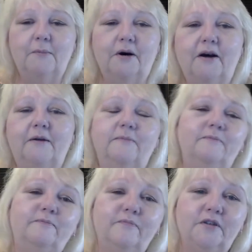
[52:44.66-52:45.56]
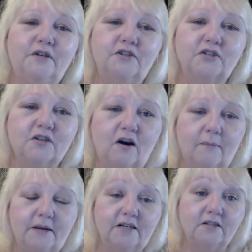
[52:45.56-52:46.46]
But you can just
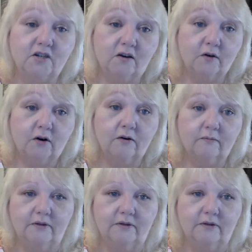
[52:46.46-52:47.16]
call me Discover.